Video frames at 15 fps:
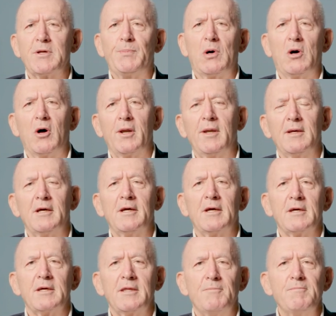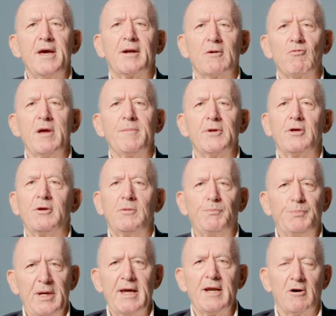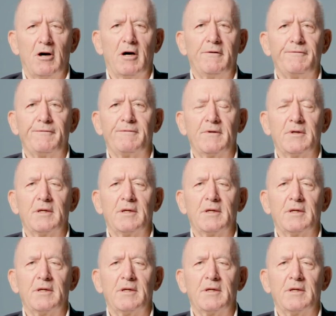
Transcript: upon the men and women who'd been off